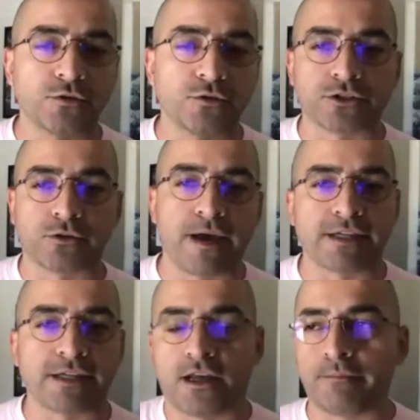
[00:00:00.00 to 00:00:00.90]
who also
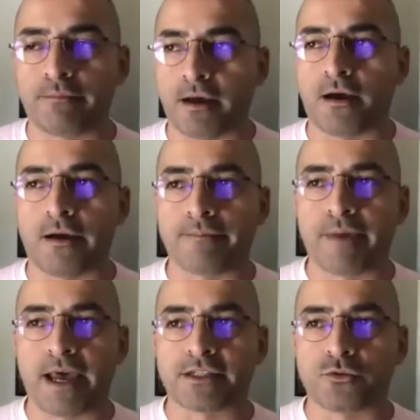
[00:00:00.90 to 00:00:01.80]
passed
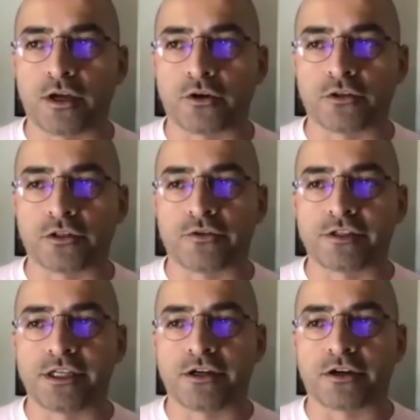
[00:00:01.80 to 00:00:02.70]
away earlier
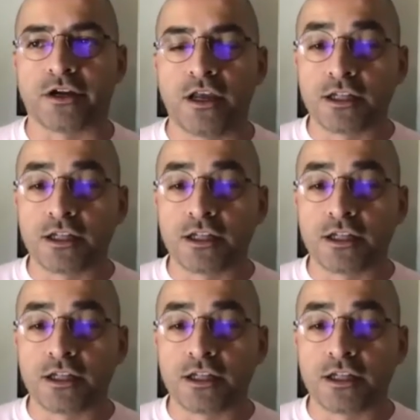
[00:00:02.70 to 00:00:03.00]
this year.